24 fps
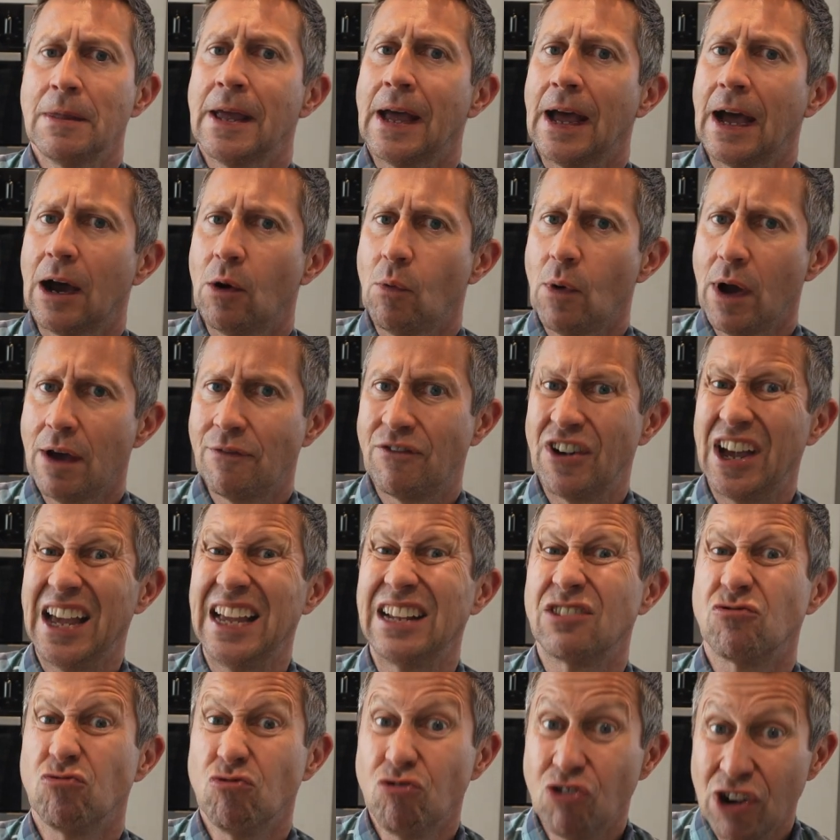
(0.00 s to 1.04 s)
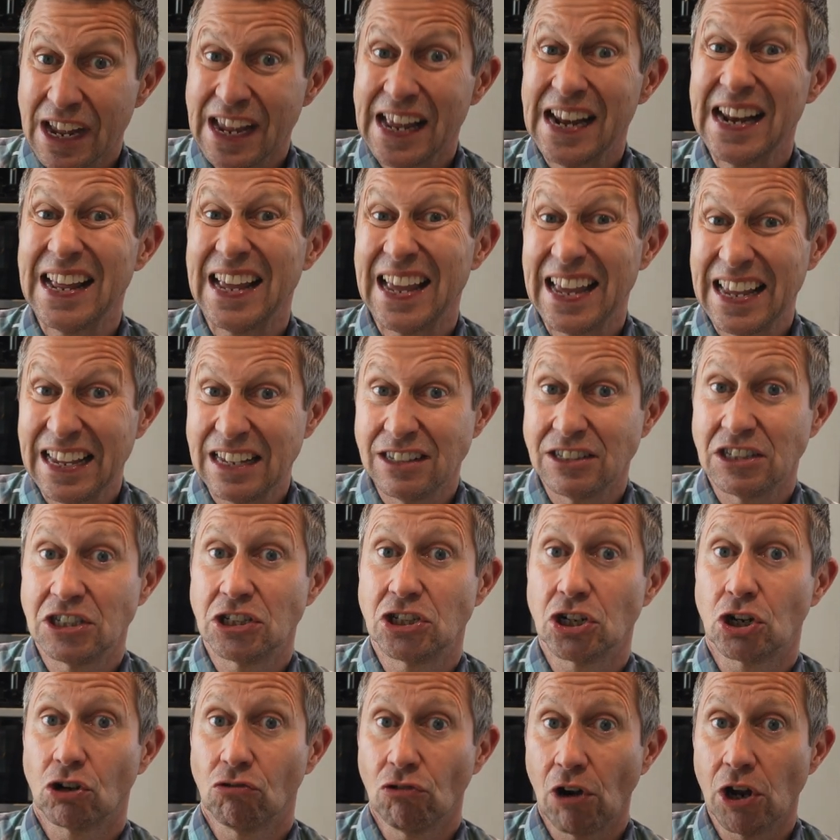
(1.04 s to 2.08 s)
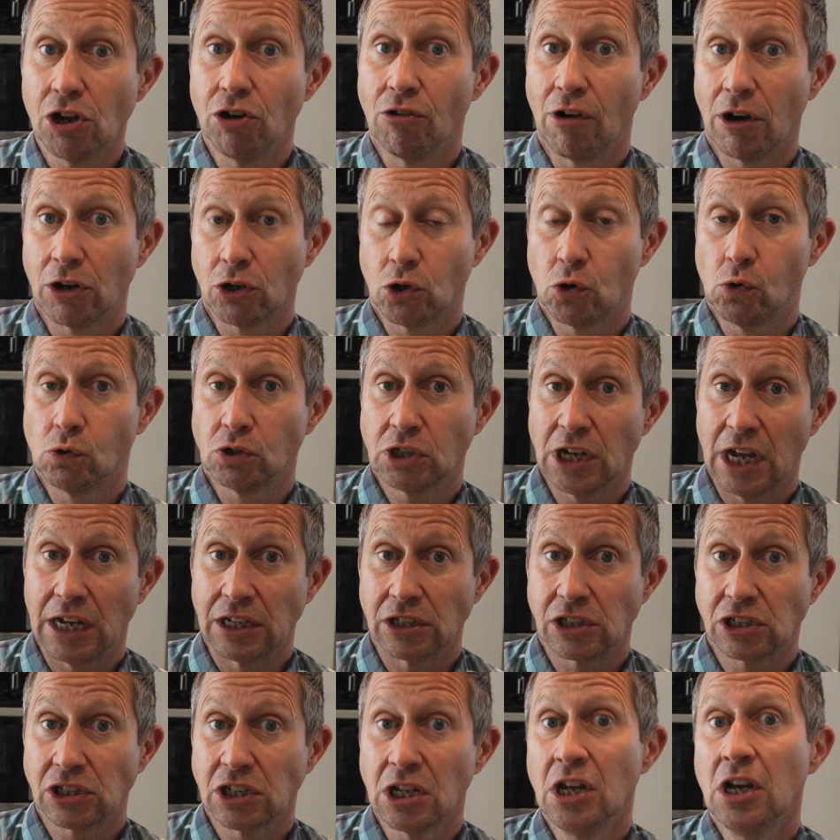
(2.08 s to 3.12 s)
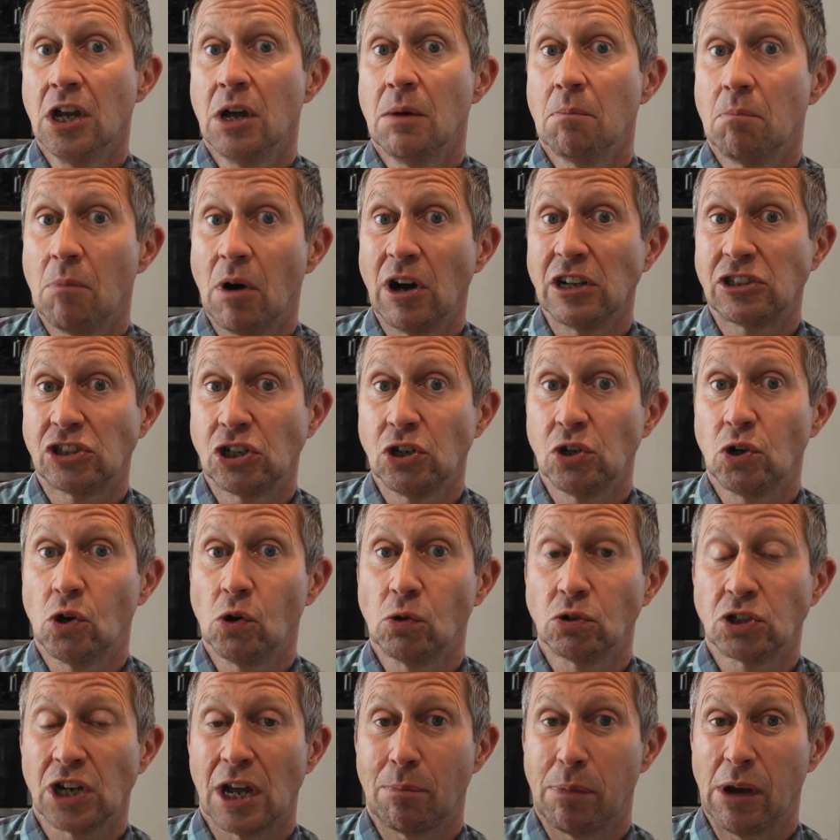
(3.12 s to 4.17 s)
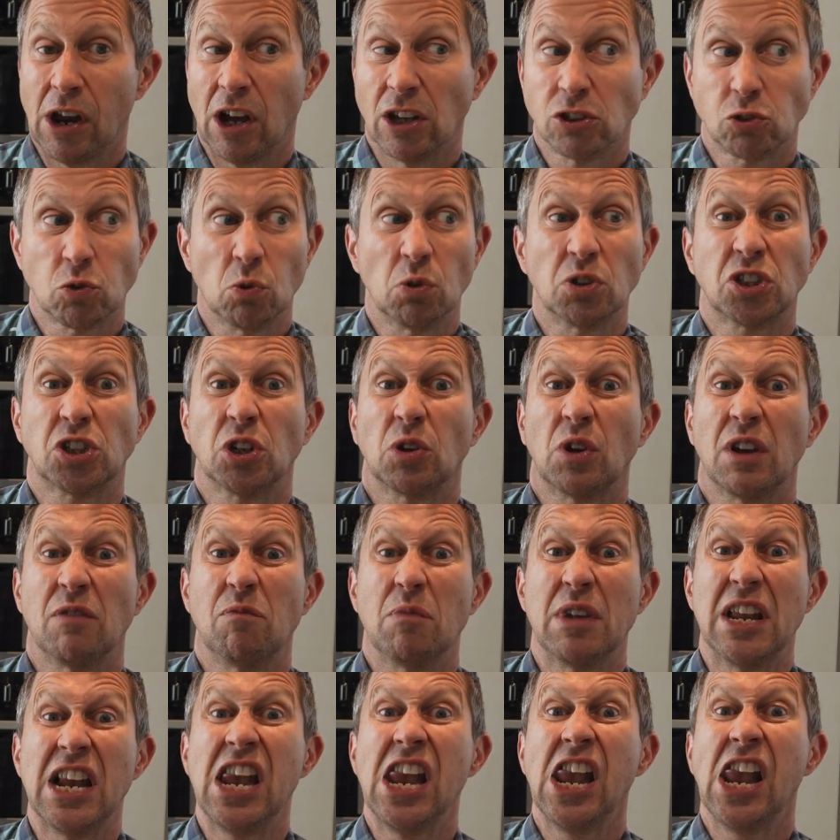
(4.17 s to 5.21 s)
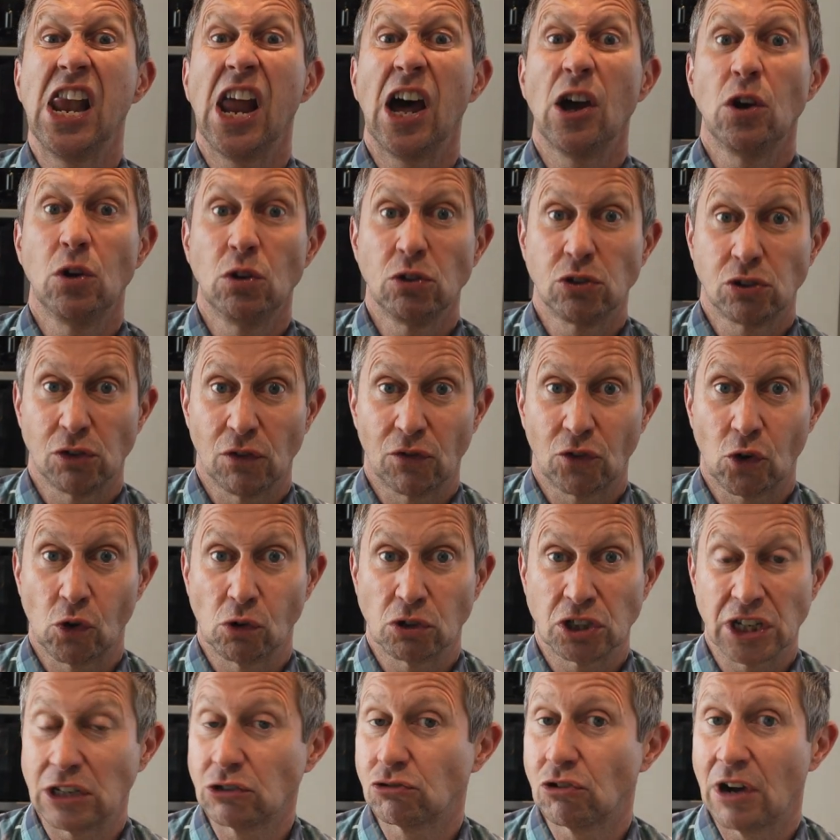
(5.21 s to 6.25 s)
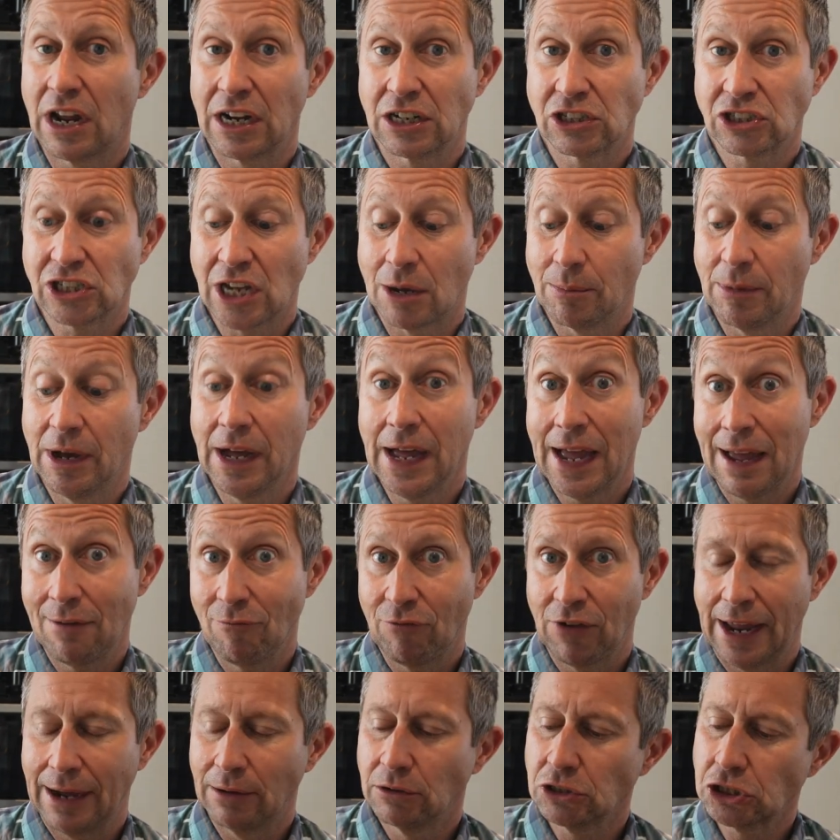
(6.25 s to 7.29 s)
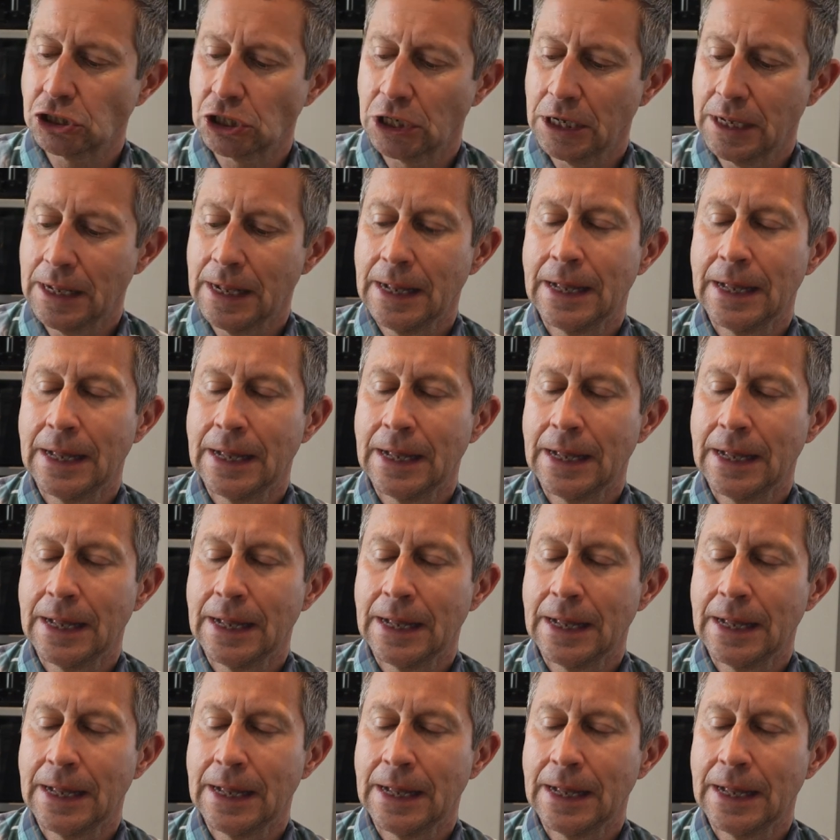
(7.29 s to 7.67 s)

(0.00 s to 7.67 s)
However, it's really easy to grow your own courgettes. My 2 courgette plants, which should give me loads of courgettes throughout the summer and flowers,